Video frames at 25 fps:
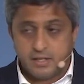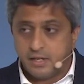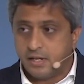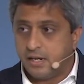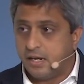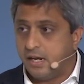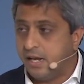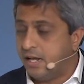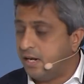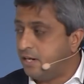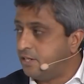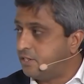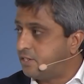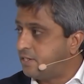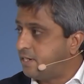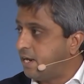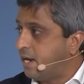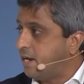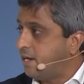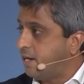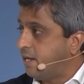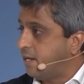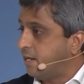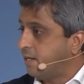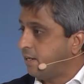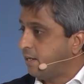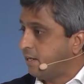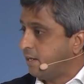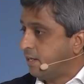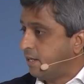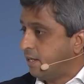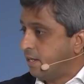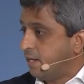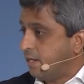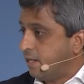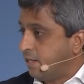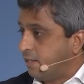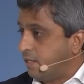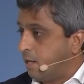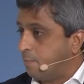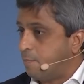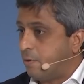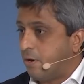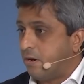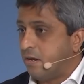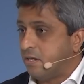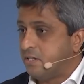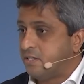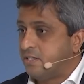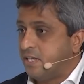clearly stating the
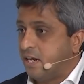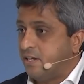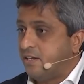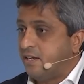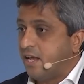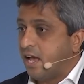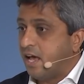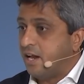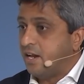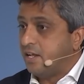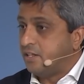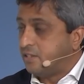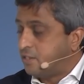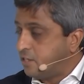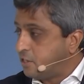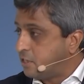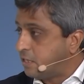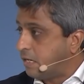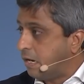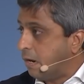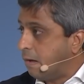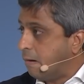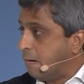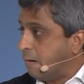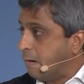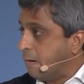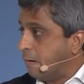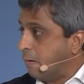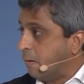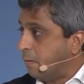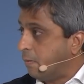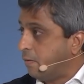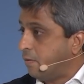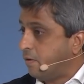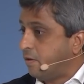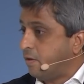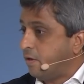products that carry this logo